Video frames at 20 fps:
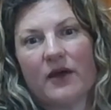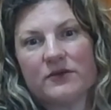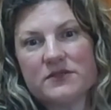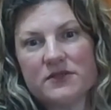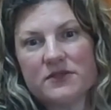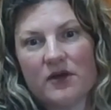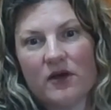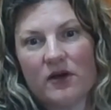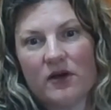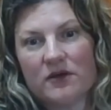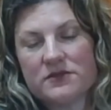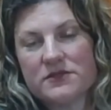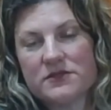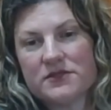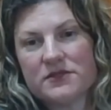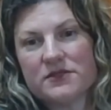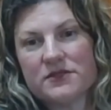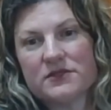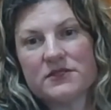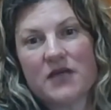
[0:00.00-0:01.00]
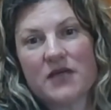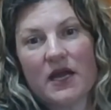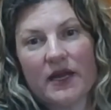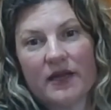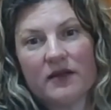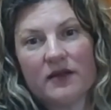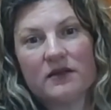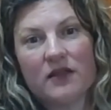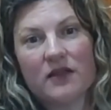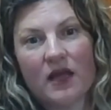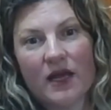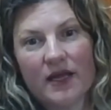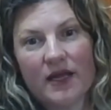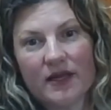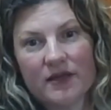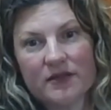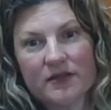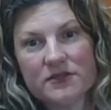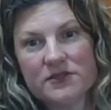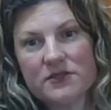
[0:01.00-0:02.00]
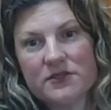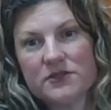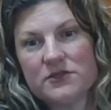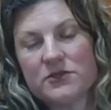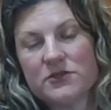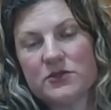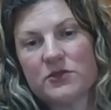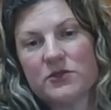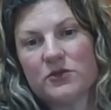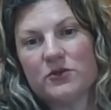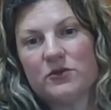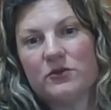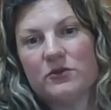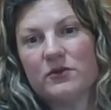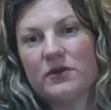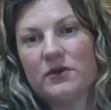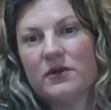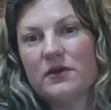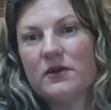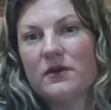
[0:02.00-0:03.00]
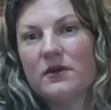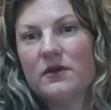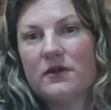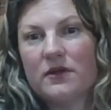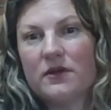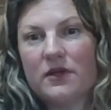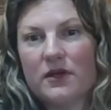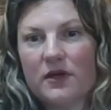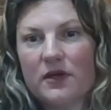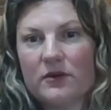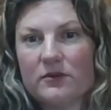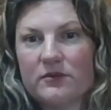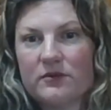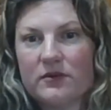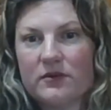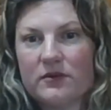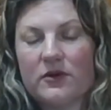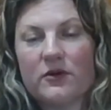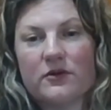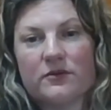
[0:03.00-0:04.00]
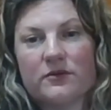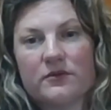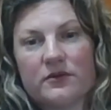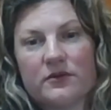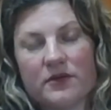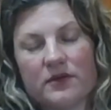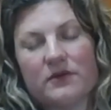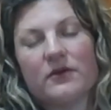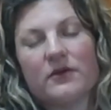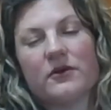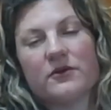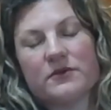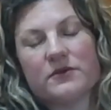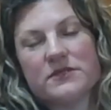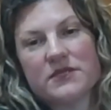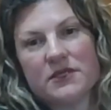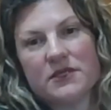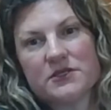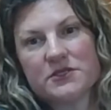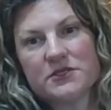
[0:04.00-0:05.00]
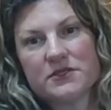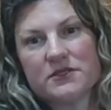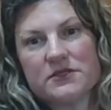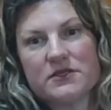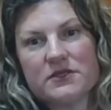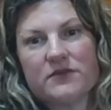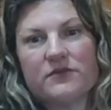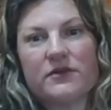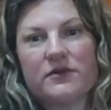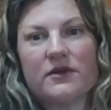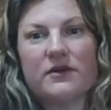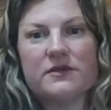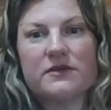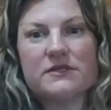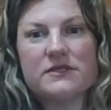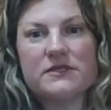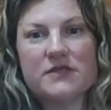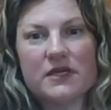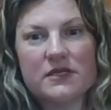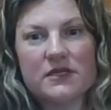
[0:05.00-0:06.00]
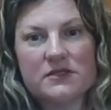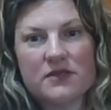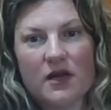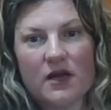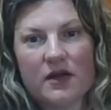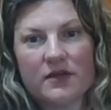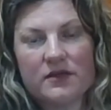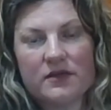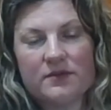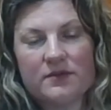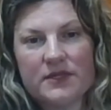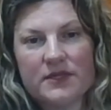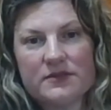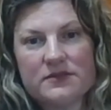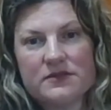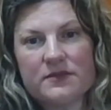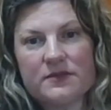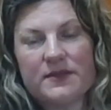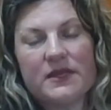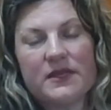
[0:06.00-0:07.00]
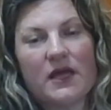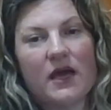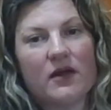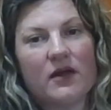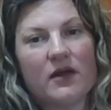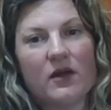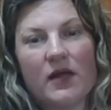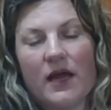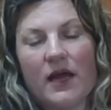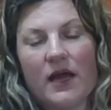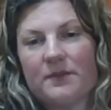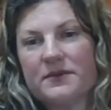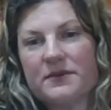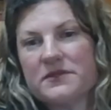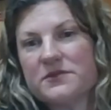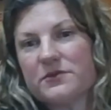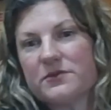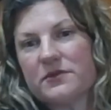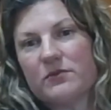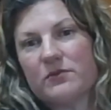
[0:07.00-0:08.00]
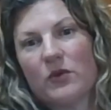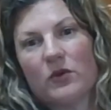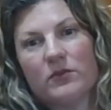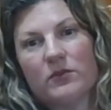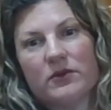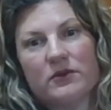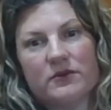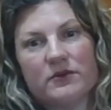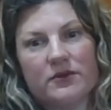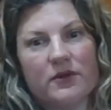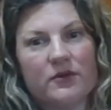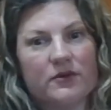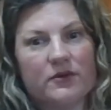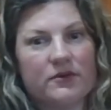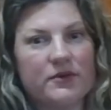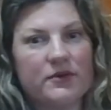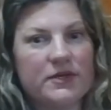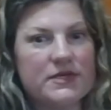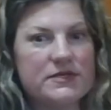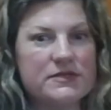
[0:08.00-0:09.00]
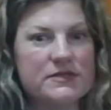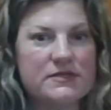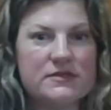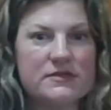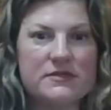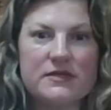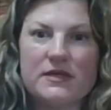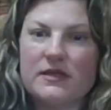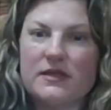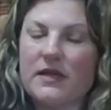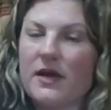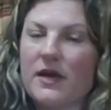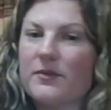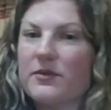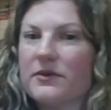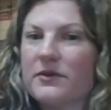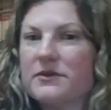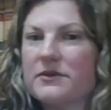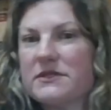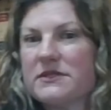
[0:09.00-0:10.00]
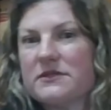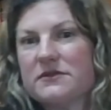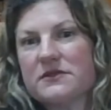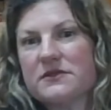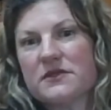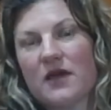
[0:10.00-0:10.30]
calls to the dying client to do, notarizations of their estate documents, that all happens with mobile notaries in that person's